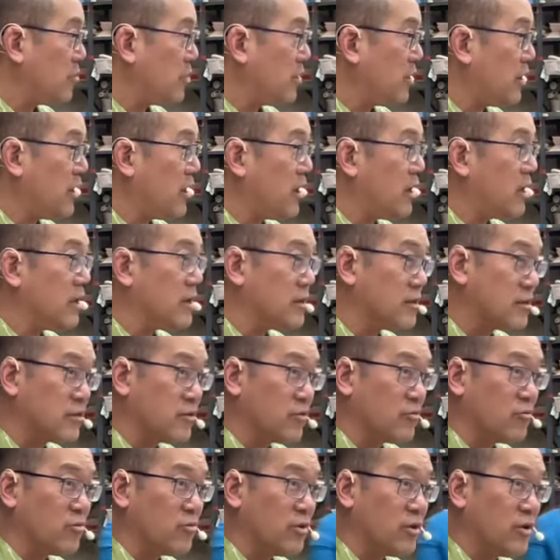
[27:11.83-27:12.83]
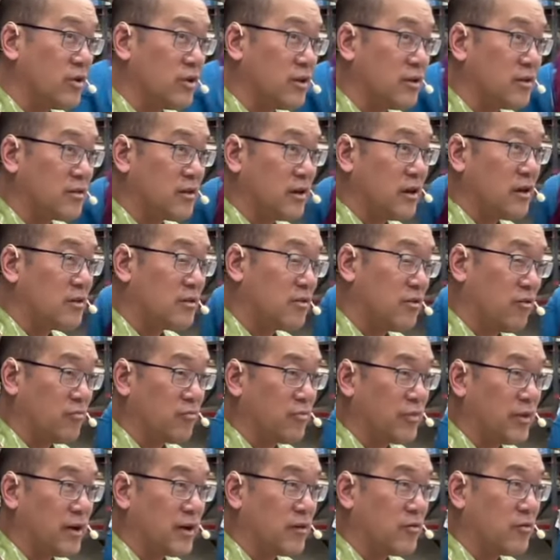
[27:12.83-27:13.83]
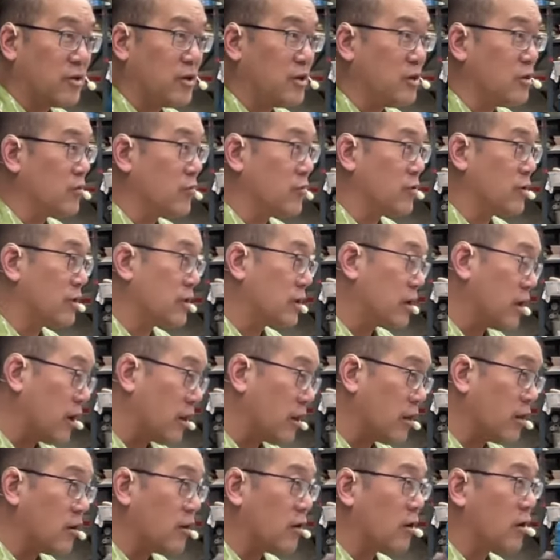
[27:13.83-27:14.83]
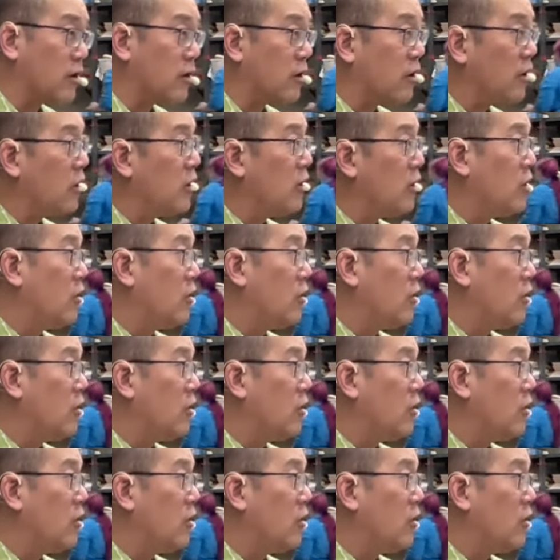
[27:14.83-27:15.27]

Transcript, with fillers: place to really say something, either with color